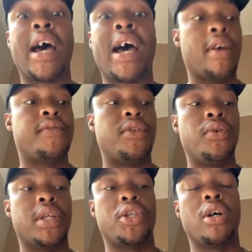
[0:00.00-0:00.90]
You have to do
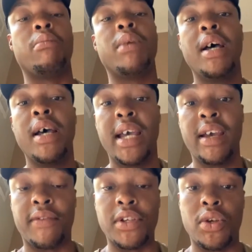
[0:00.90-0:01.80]
the job
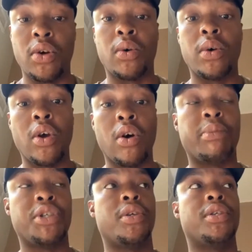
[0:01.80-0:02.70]
if it's your
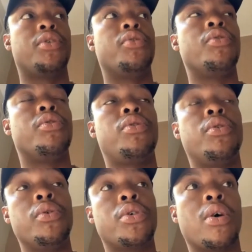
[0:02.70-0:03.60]
opportunity to
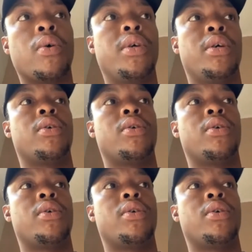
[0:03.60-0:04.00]
do so.